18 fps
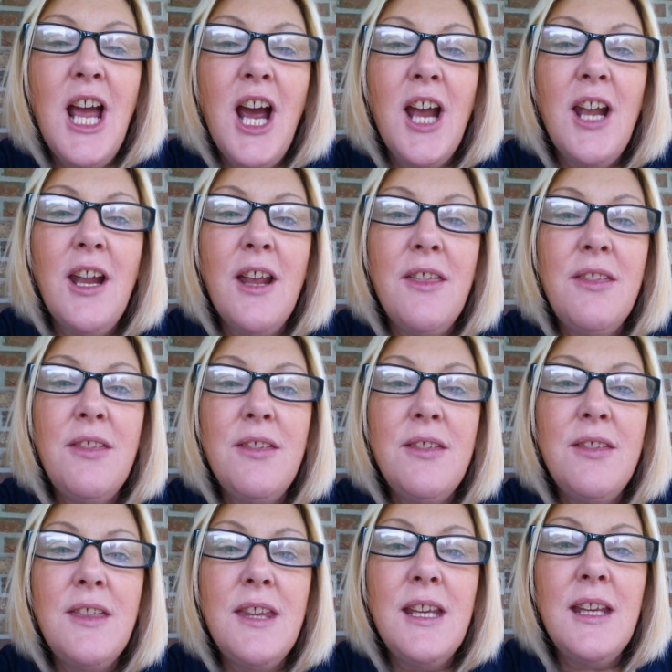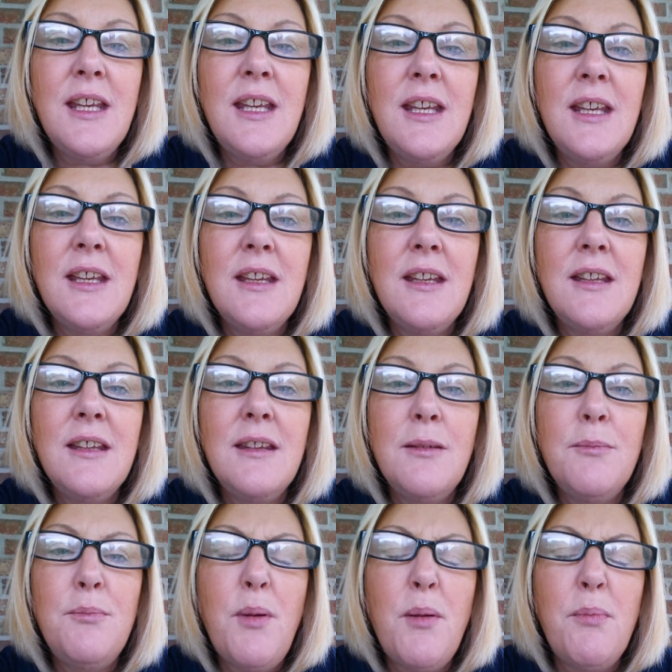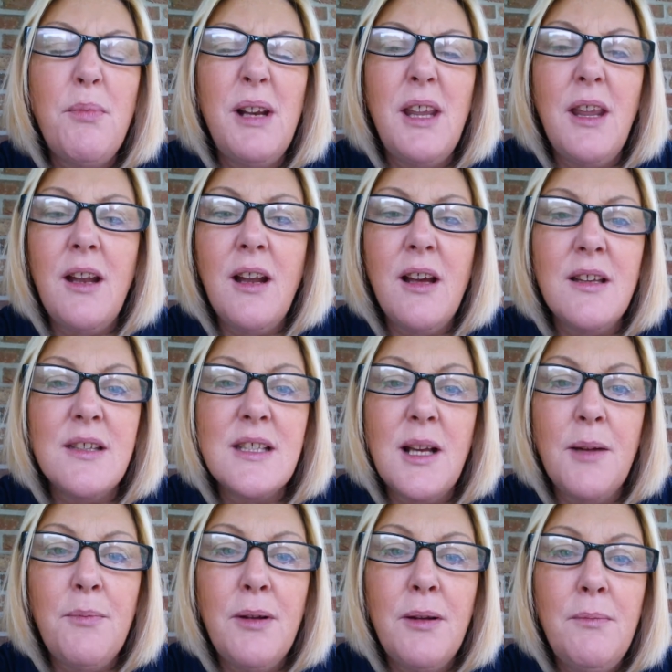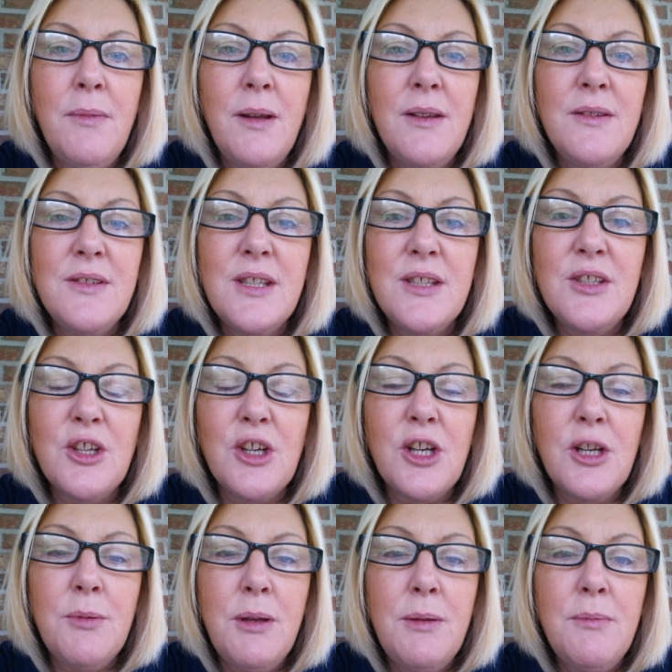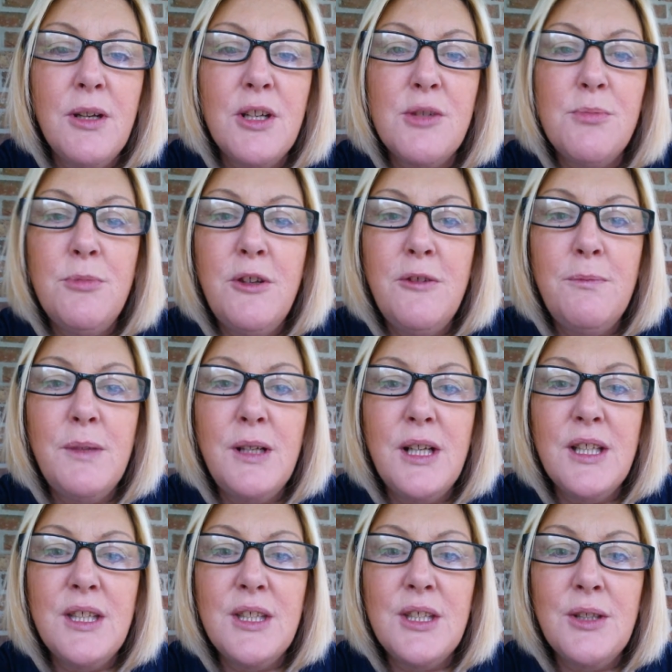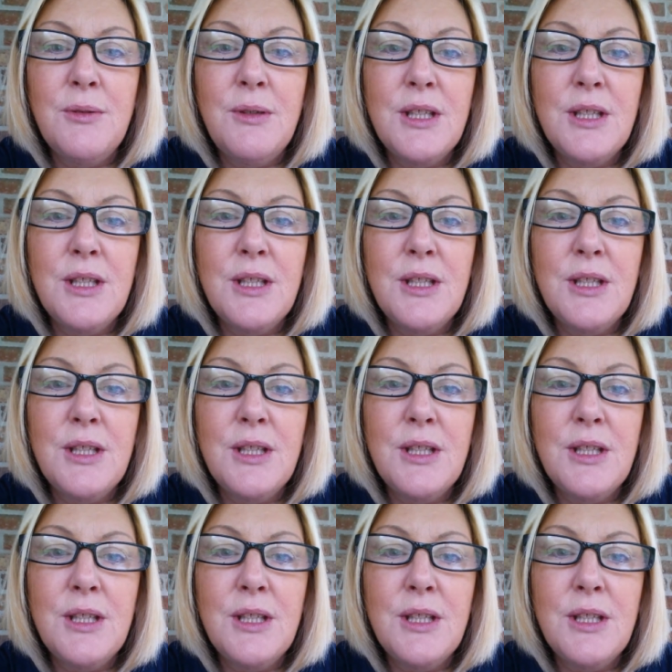And I think that probably the last couple of months there's not going to be much movement at all.